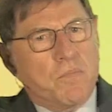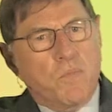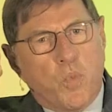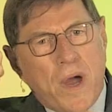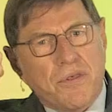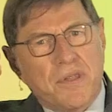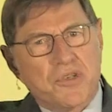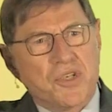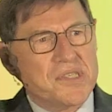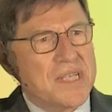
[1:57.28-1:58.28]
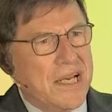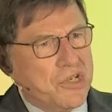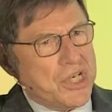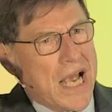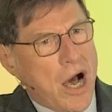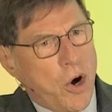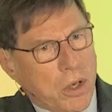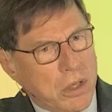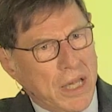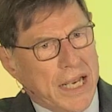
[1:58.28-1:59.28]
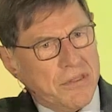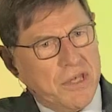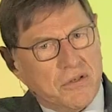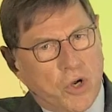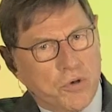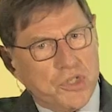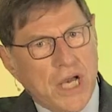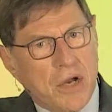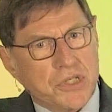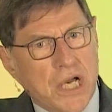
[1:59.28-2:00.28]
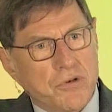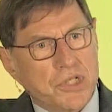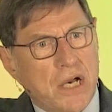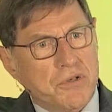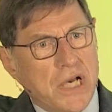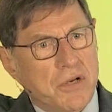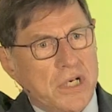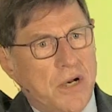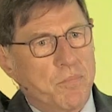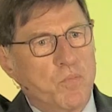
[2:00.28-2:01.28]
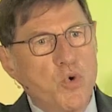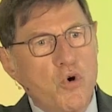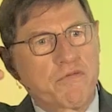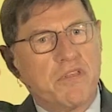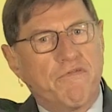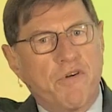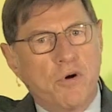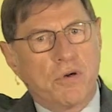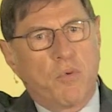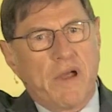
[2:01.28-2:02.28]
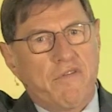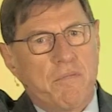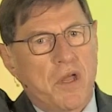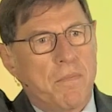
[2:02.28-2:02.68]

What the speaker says: rather than just saying ciao, click, they'll go ciao, ciao, ciao, ciao, ciao, and move the phone away from their